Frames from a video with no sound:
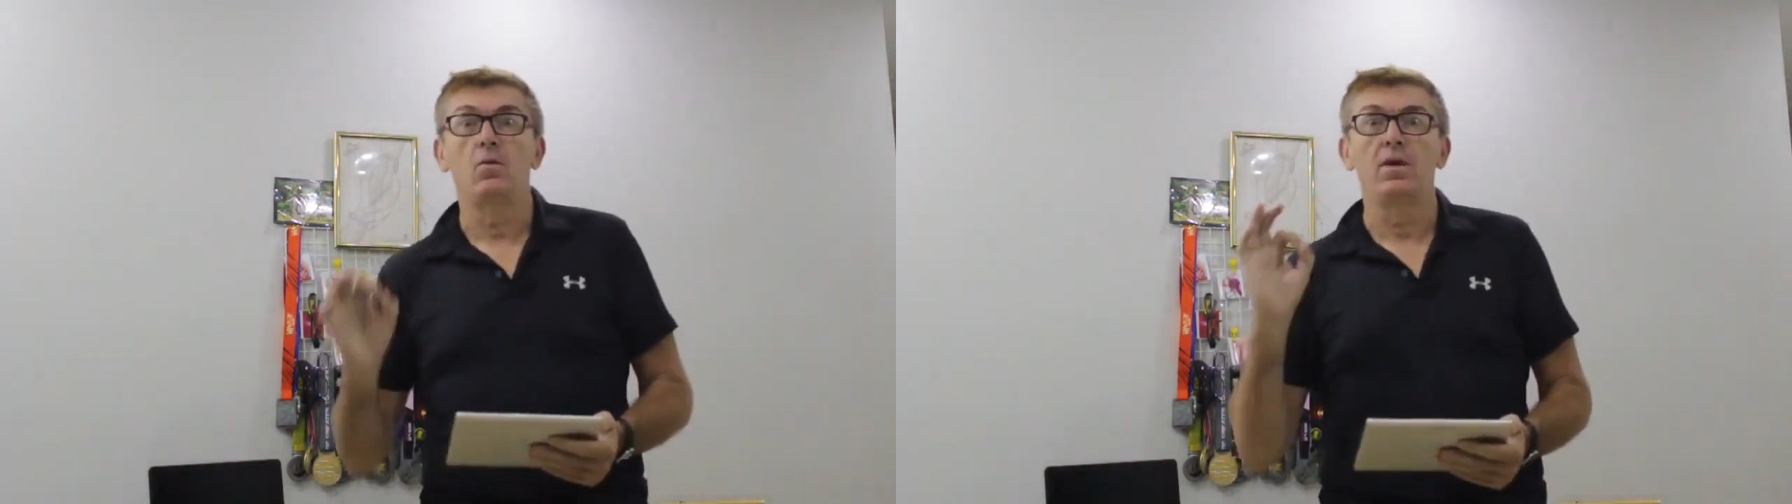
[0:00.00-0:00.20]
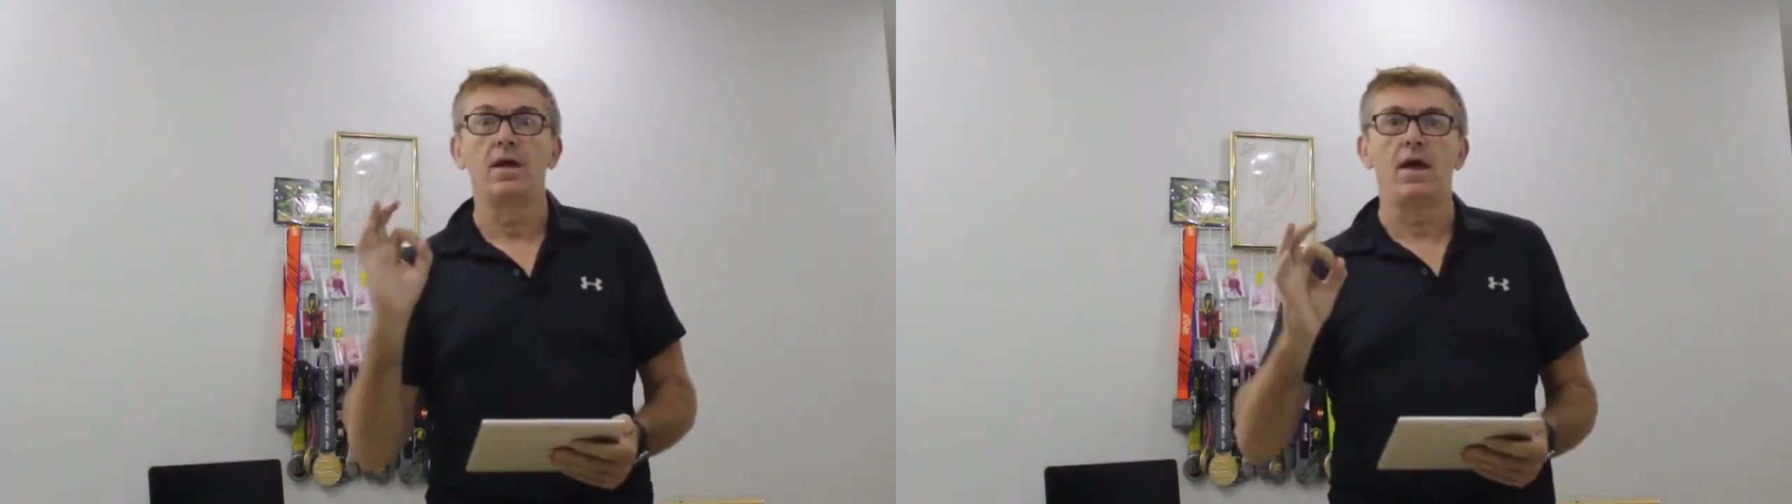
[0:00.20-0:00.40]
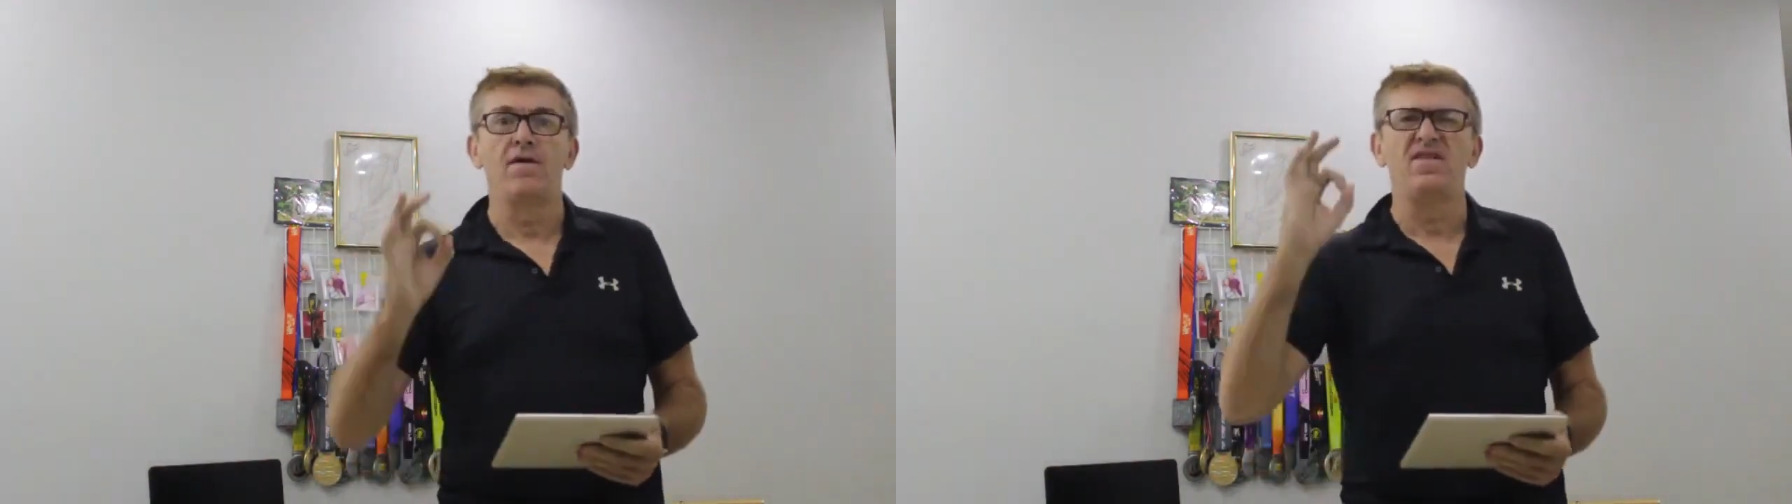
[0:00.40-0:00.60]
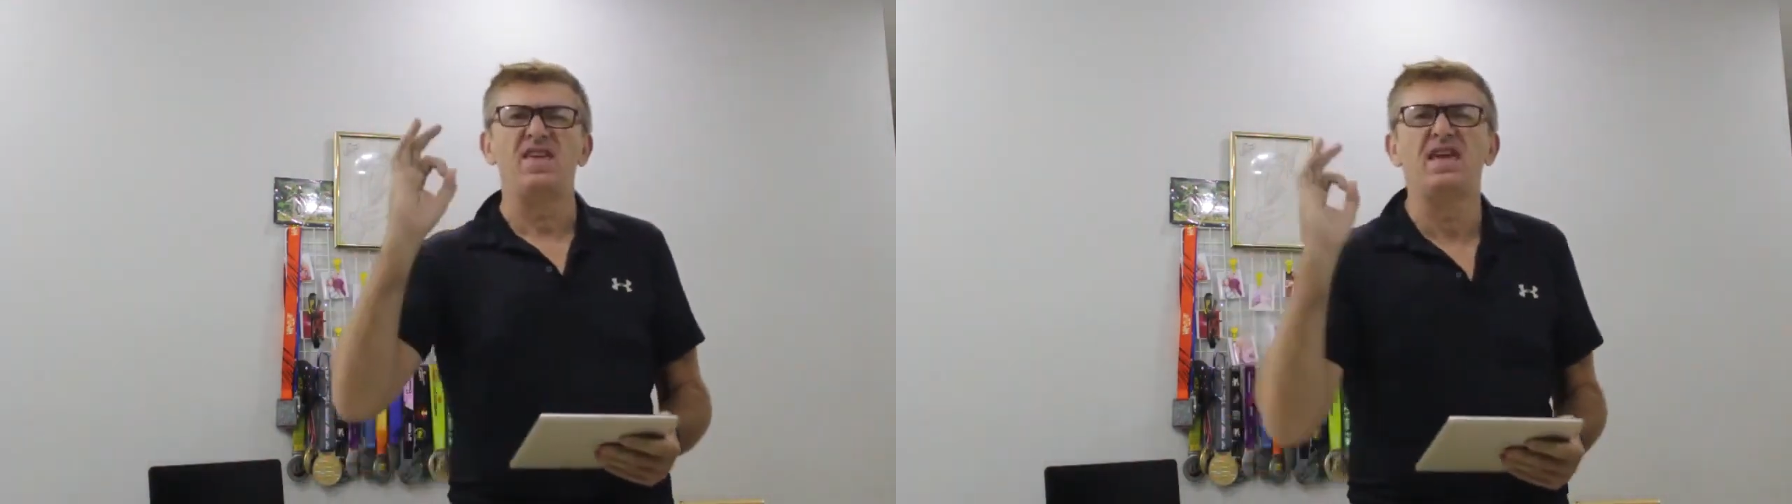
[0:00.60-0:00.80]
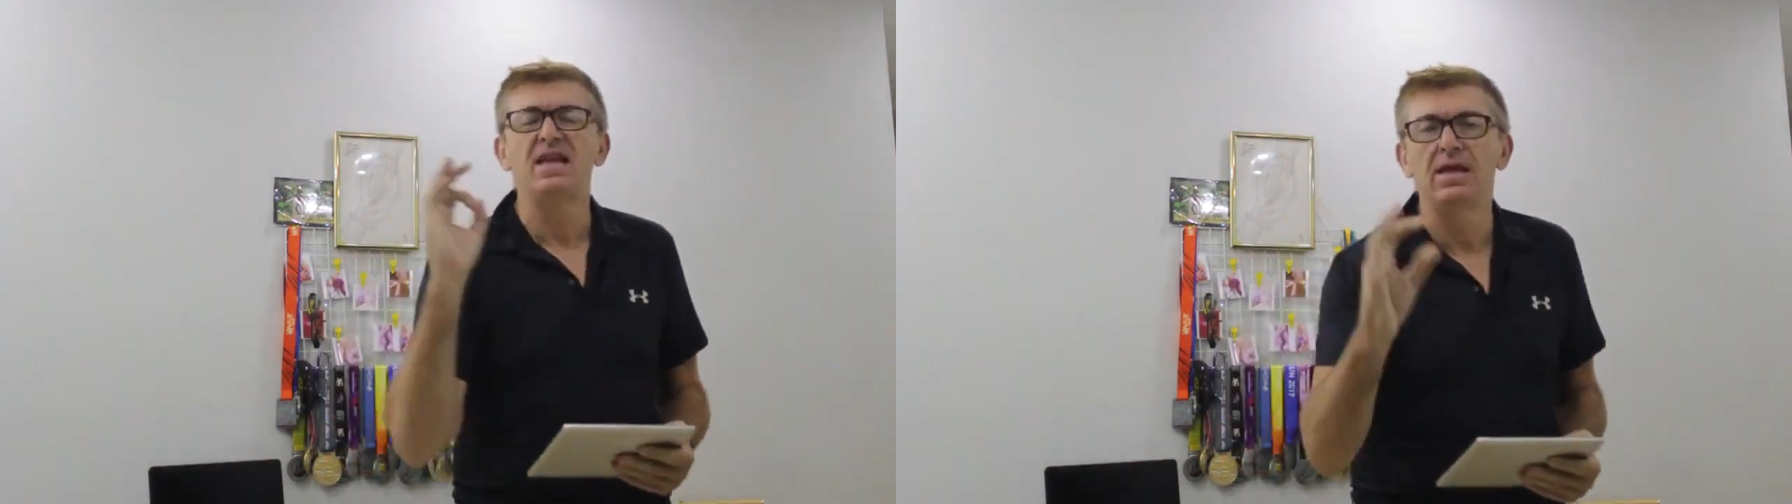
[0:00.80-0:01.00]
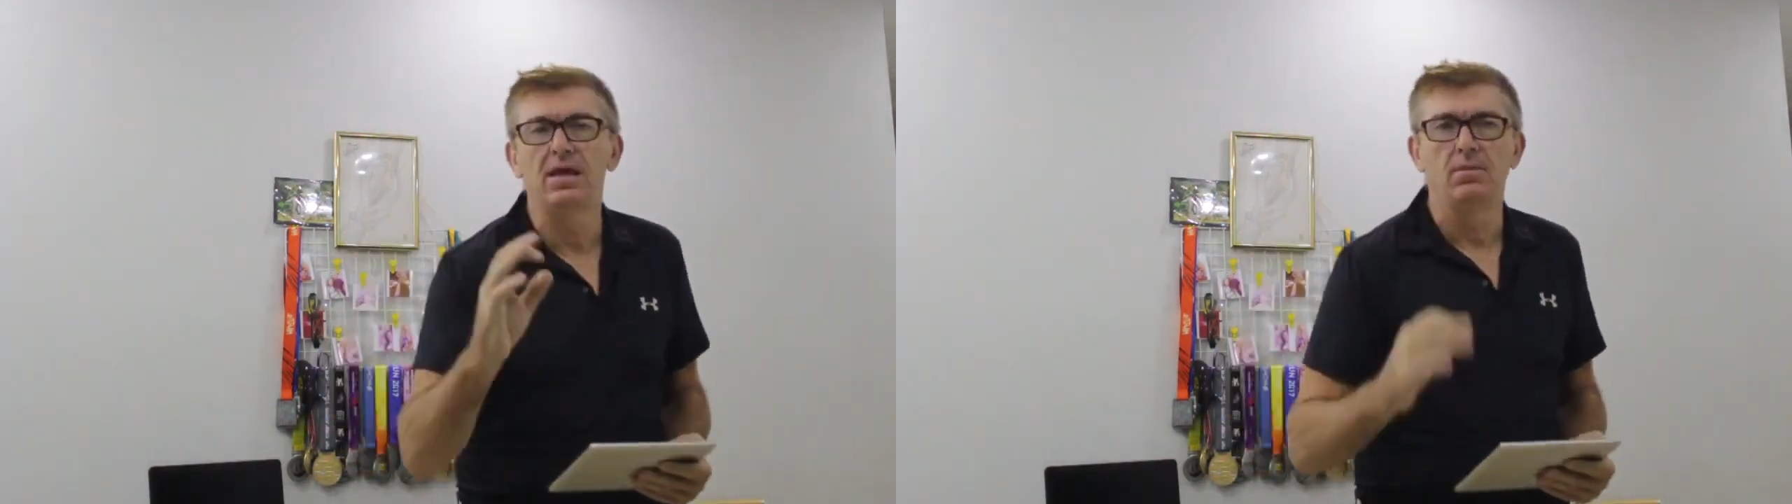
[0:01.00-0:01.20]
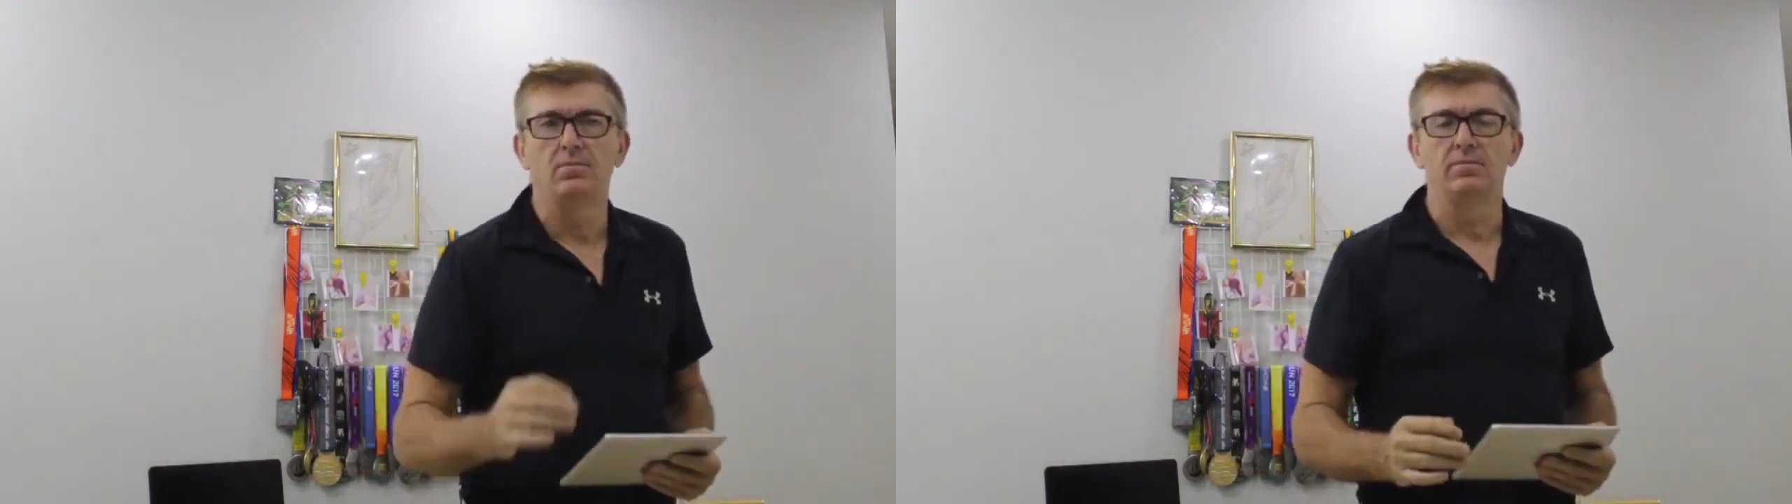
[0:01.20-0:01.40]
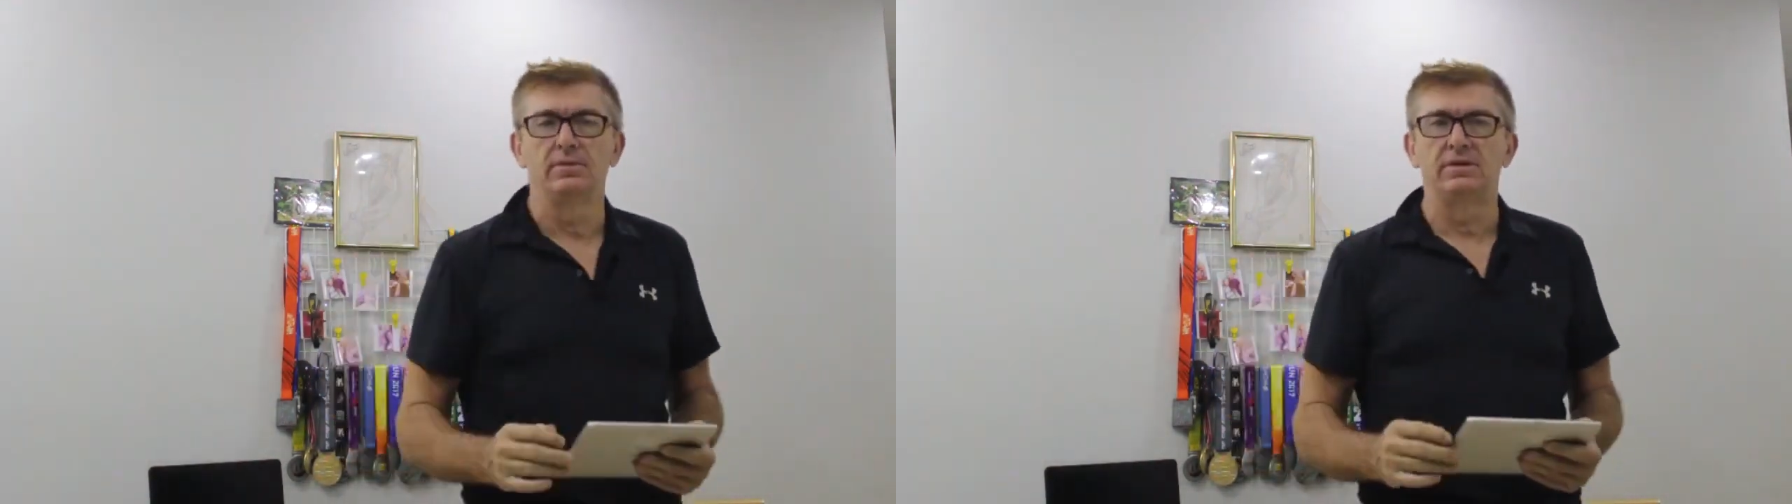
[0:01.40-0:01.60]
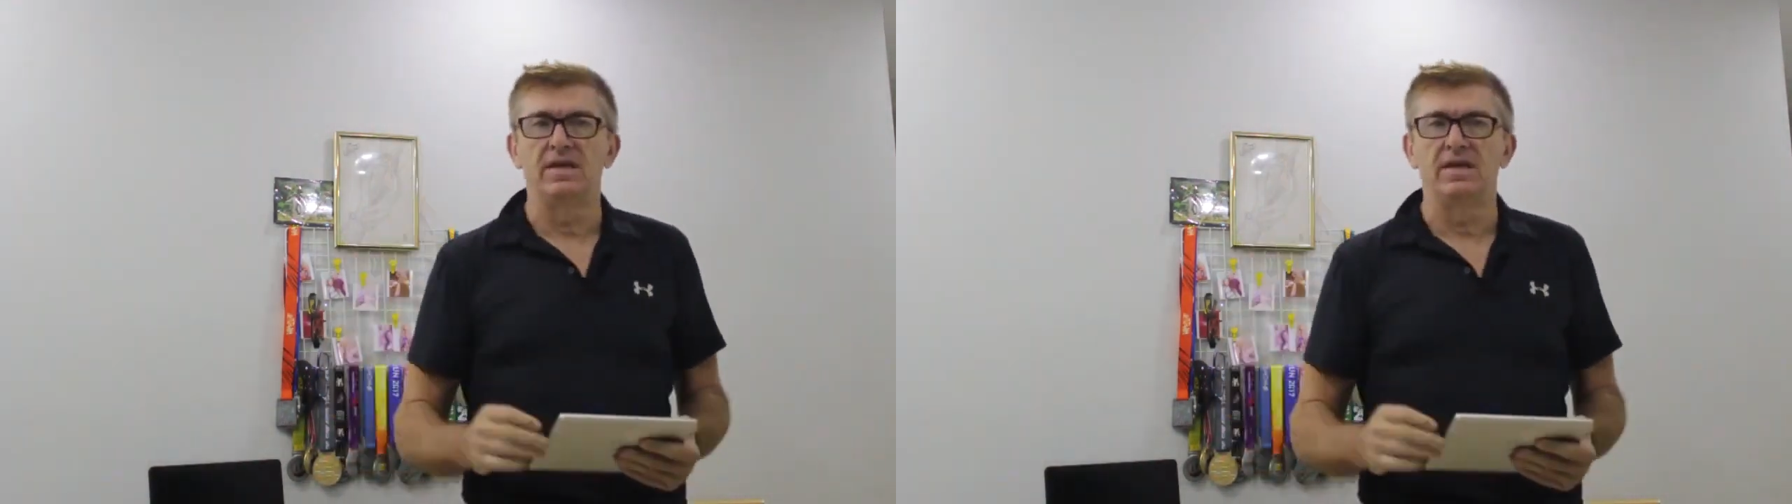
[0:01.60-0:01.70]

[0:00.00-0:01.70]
we have idioms.